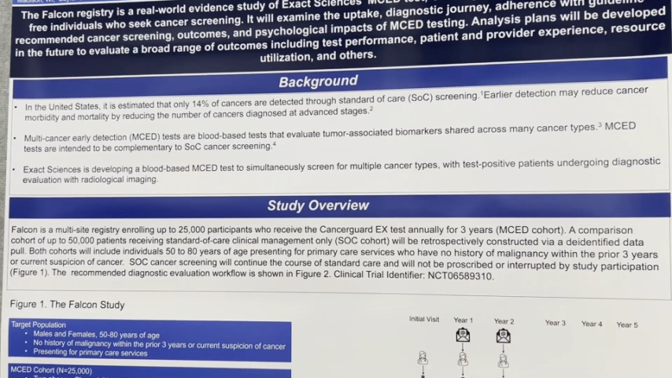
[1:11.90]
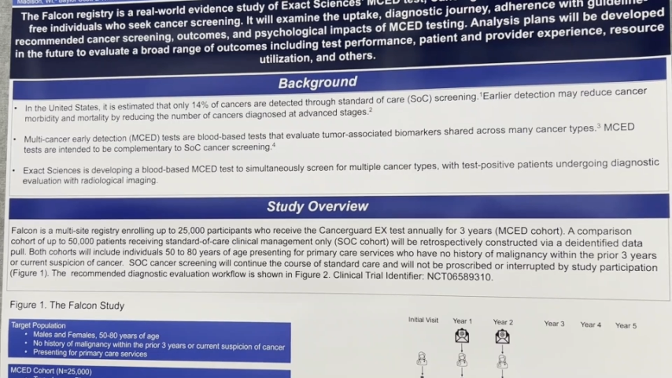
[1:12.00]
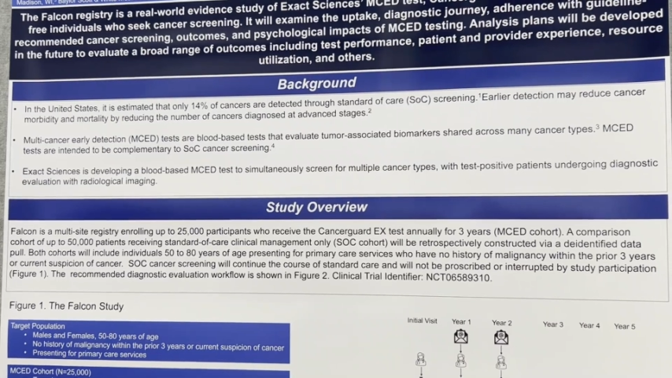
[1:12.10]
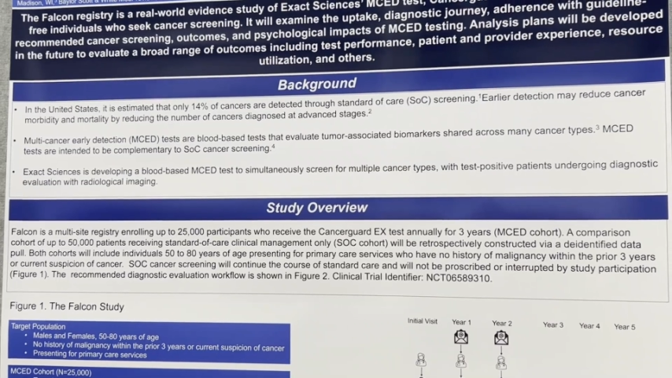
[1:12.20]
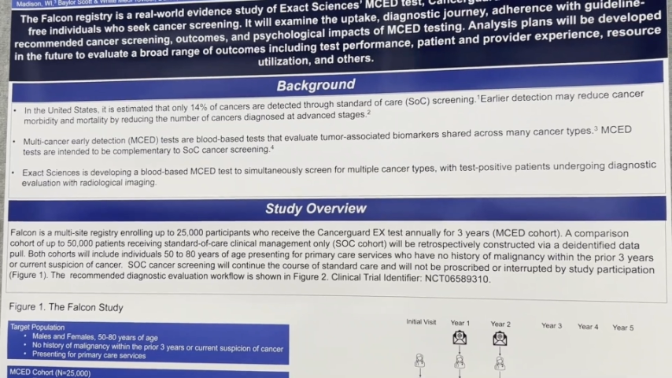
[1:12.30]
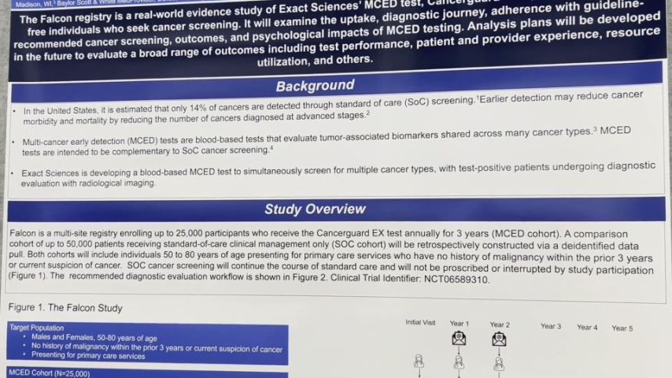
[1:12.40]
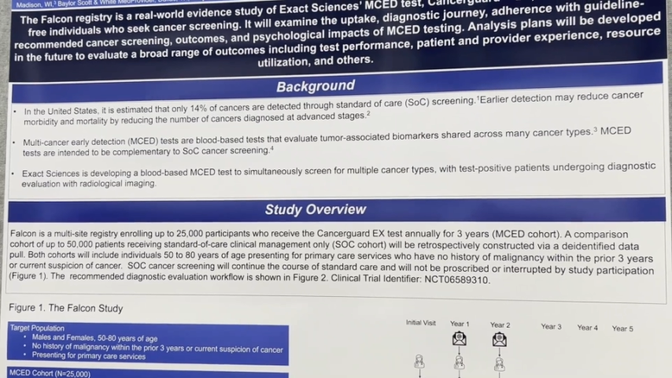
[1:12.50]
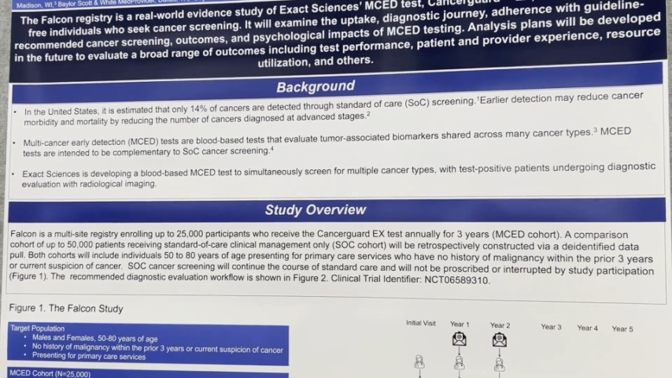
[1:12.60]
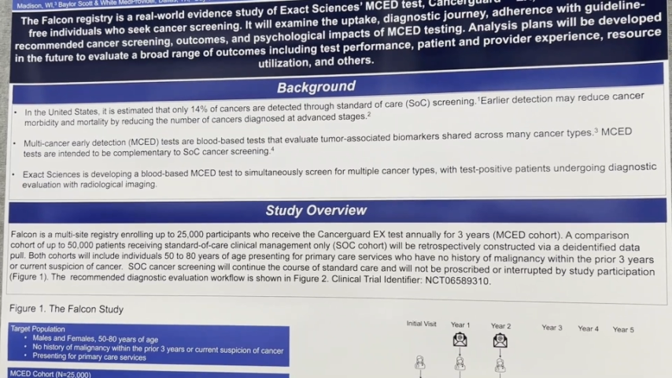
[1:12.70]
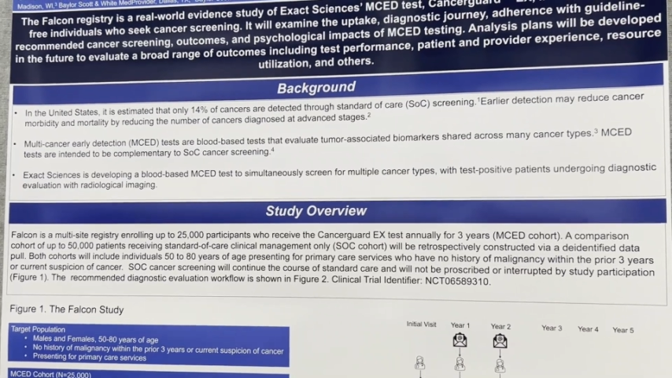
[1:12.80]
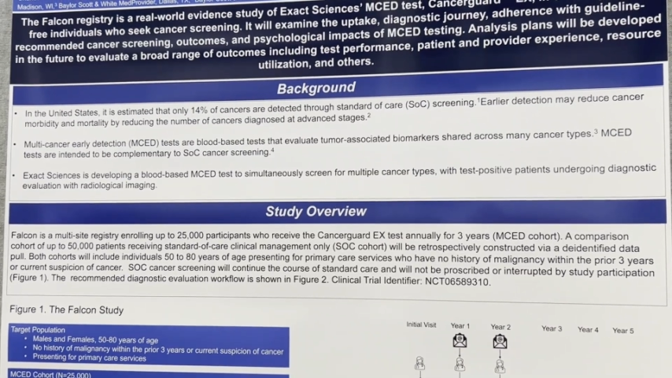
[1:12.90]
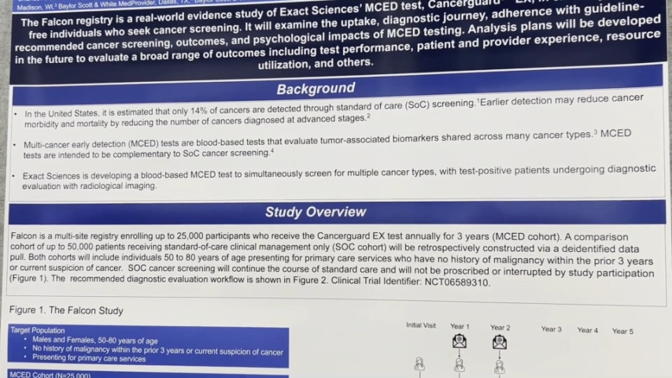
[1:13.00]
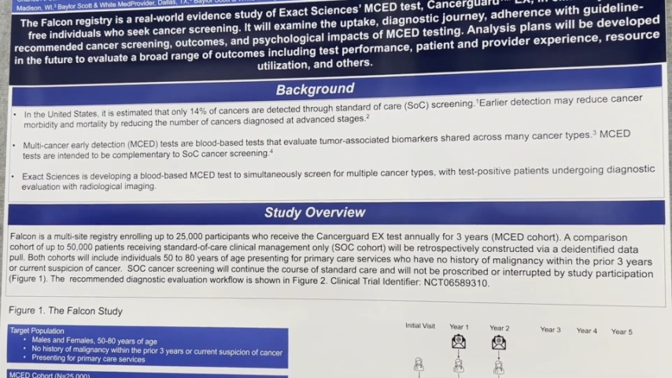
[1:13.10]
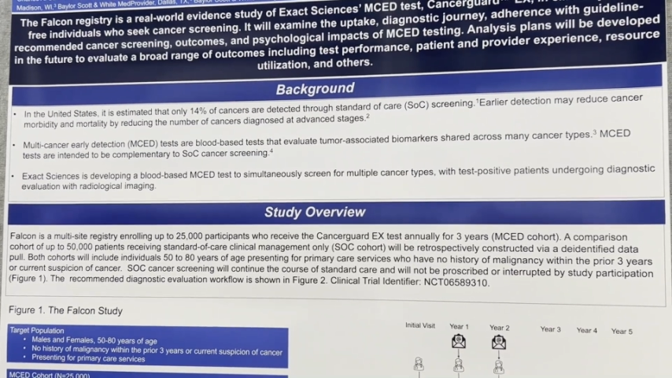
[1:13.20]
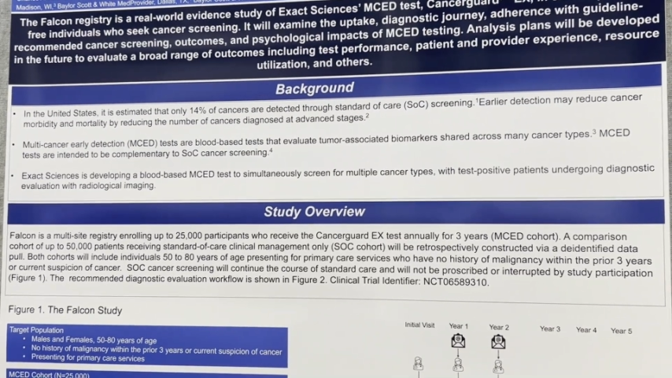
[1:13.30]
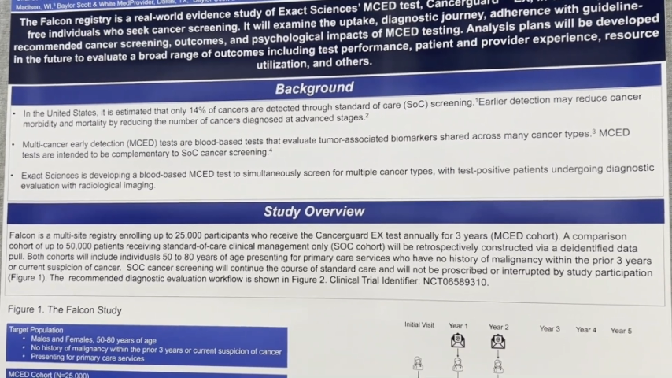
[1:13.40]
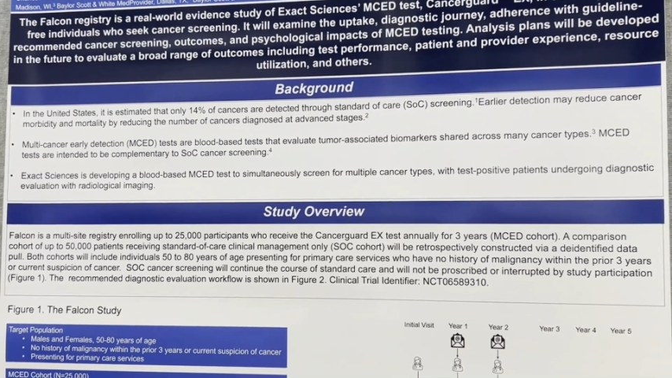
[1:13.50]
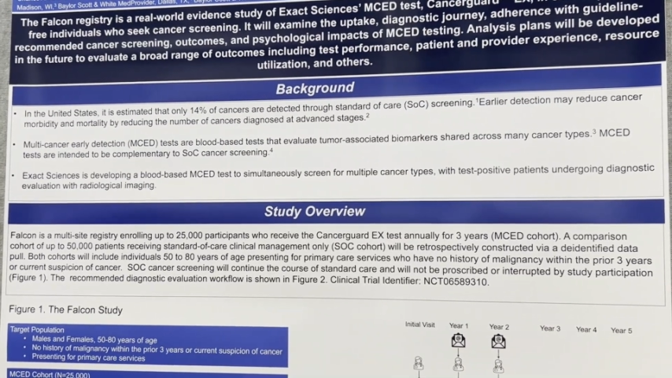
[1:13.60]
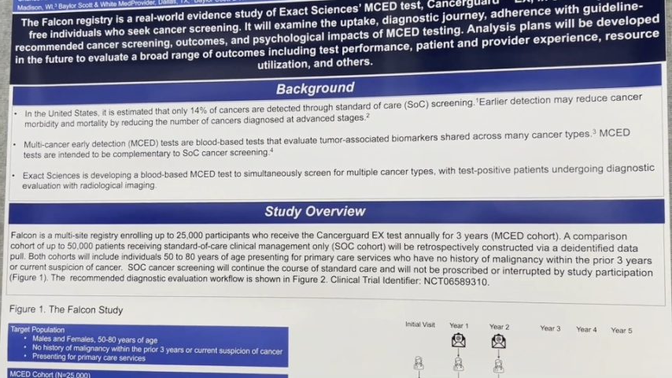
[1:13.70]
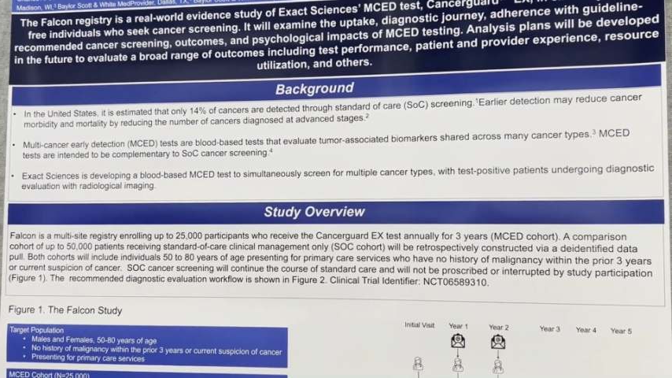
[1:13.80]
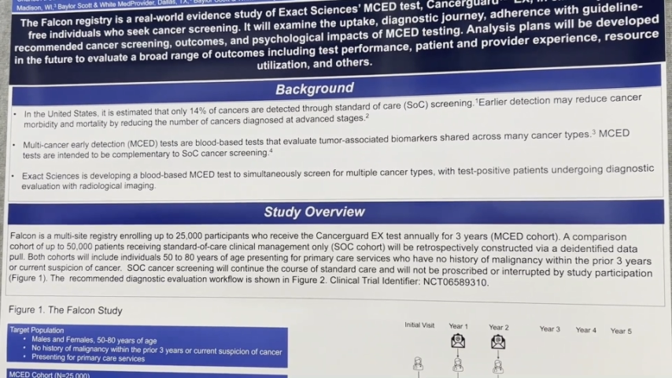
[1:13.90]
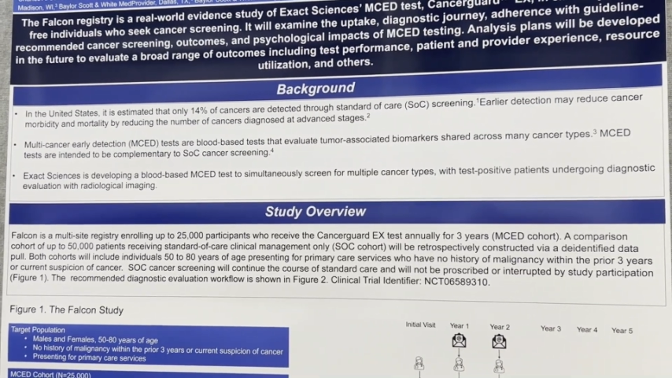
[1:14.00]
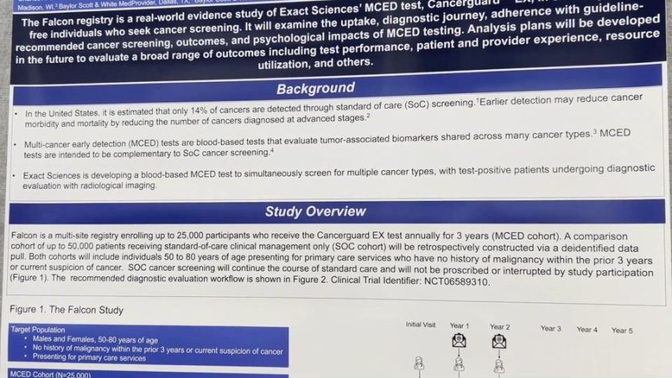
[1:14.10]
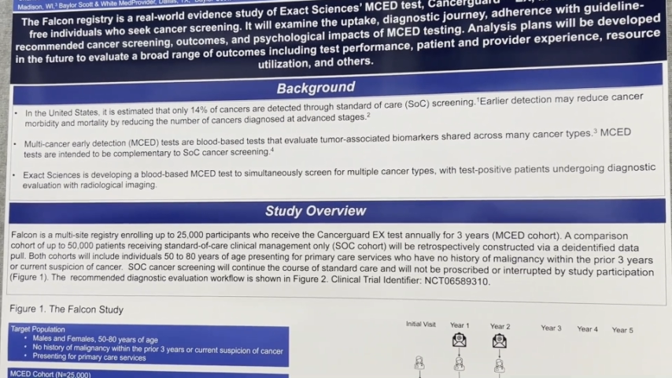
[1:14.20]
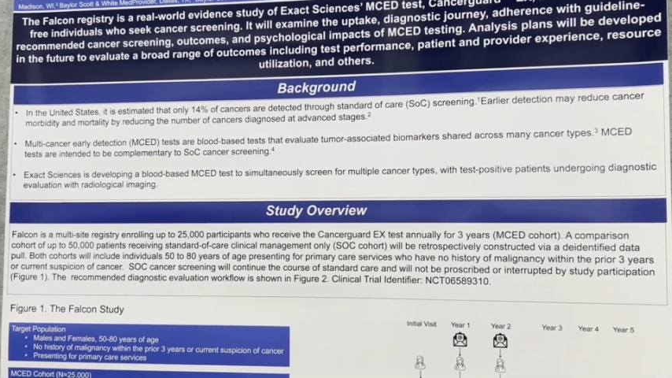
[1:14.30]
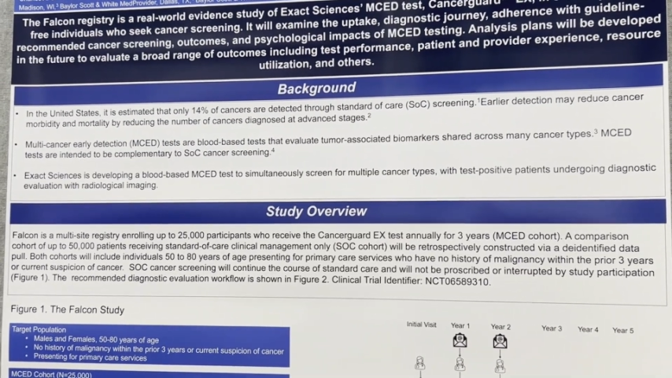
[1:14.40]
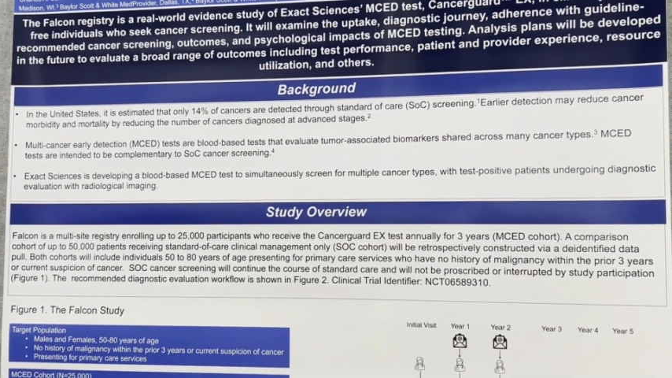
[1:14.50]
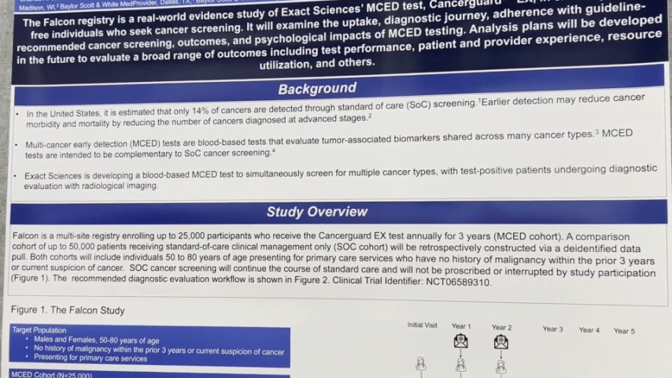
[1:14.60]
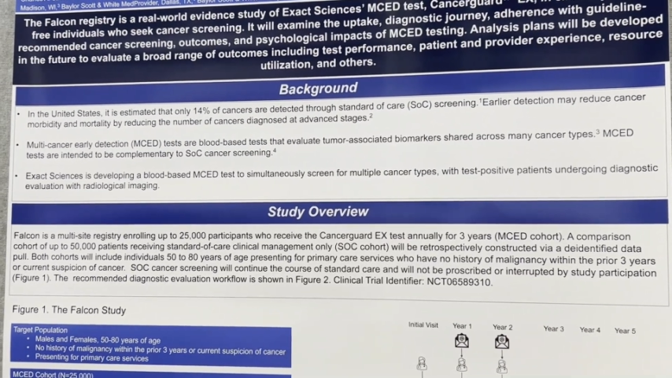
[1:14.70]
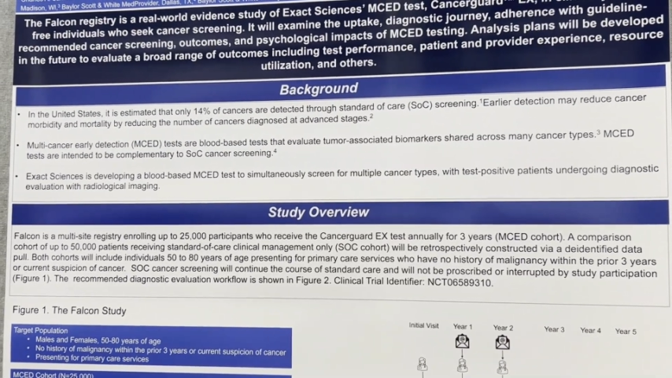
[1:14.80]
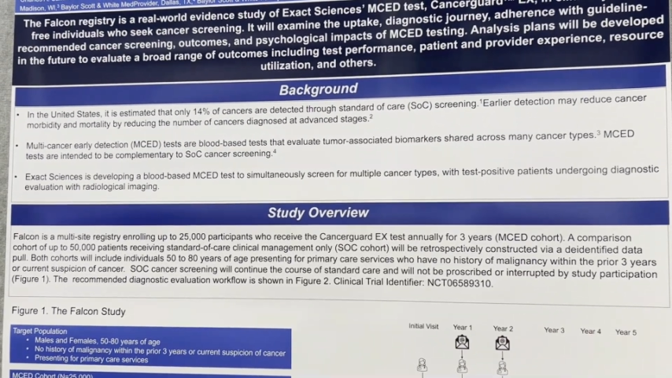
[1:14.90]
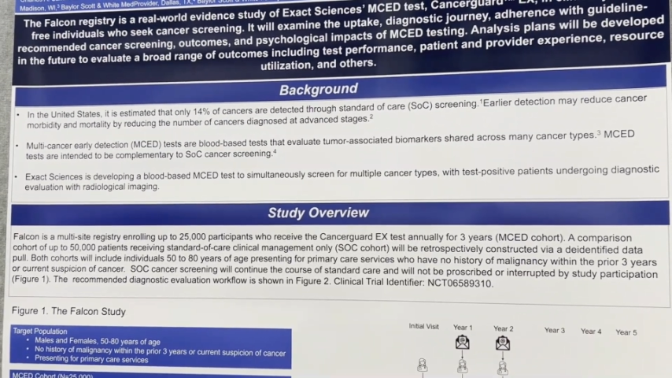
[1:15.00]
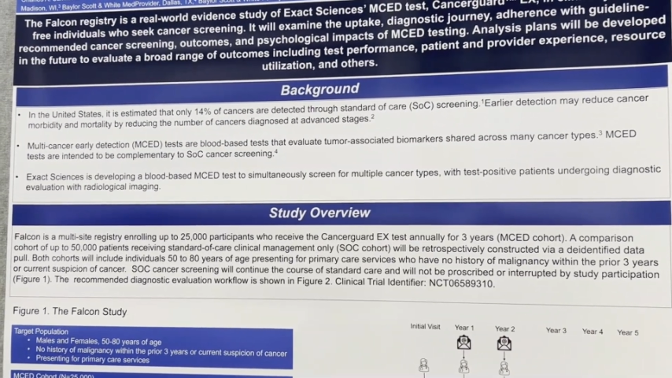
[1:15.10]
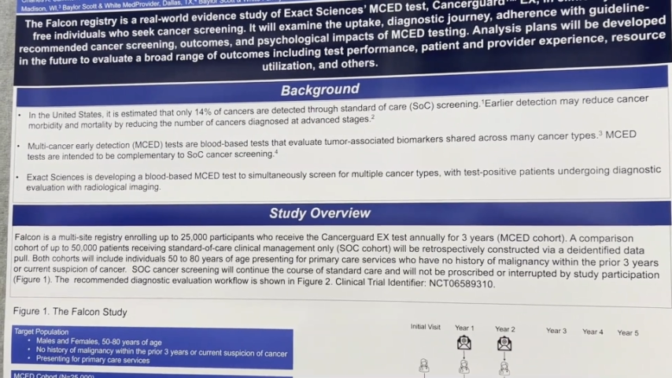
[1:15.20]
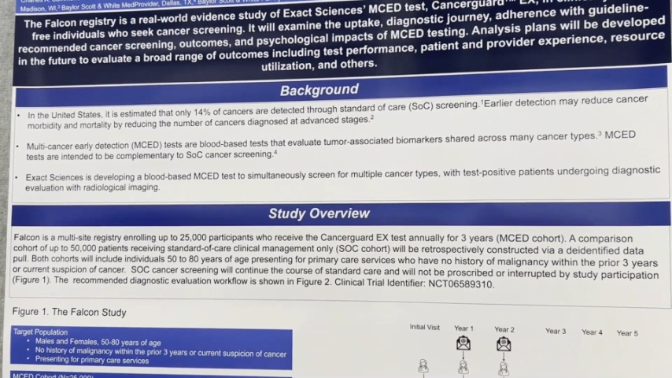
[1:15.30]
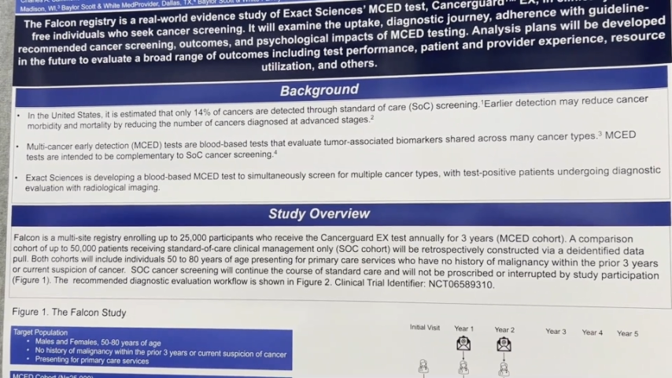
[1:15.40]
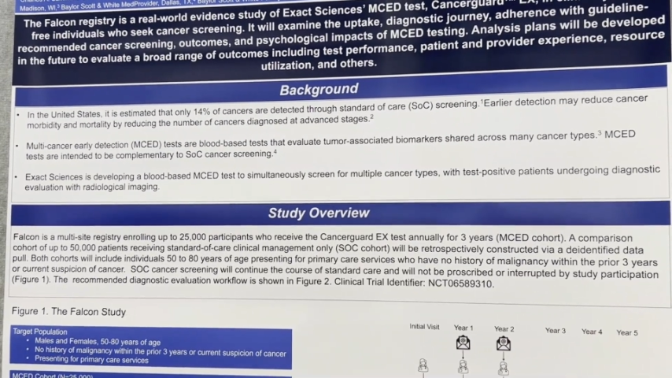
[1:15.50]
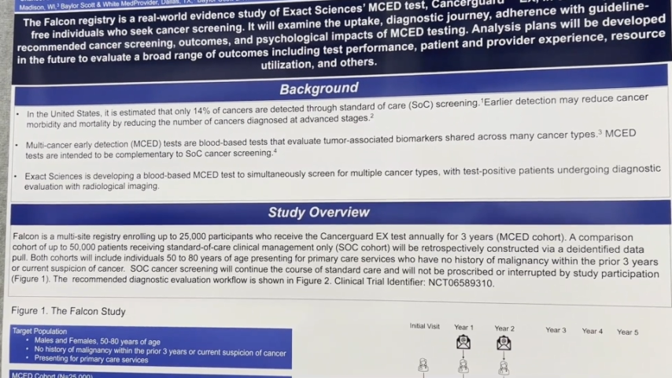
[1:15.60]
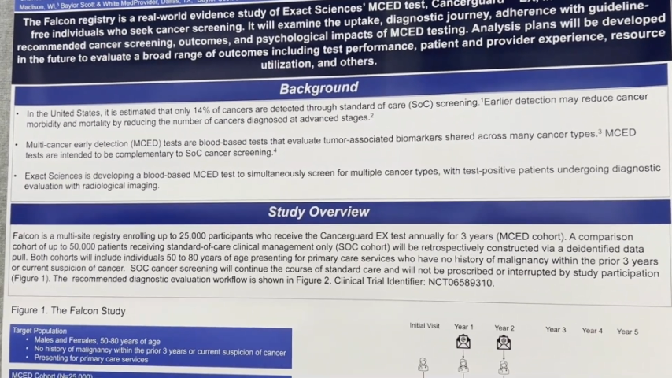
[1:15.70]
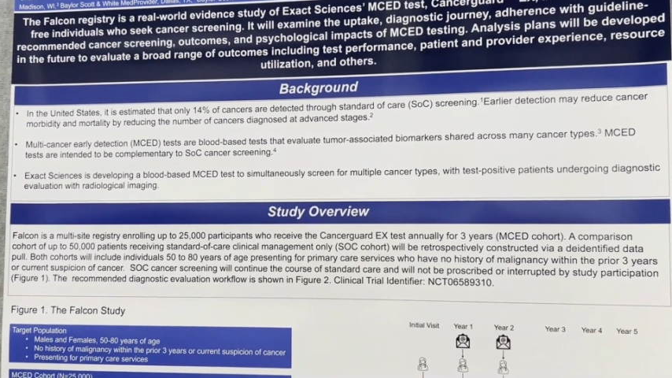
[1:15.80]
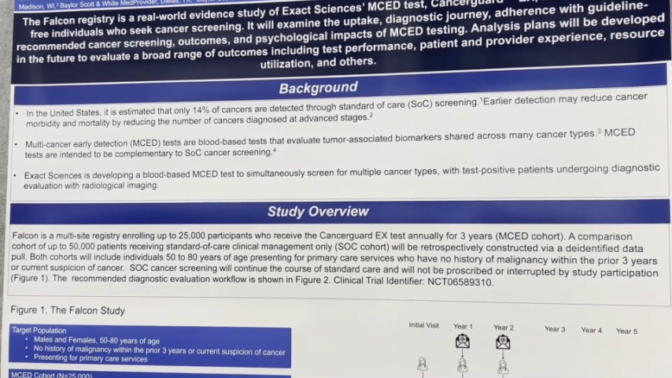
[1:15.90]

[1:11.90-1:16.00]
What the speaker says: Nobody's mouth can be seen.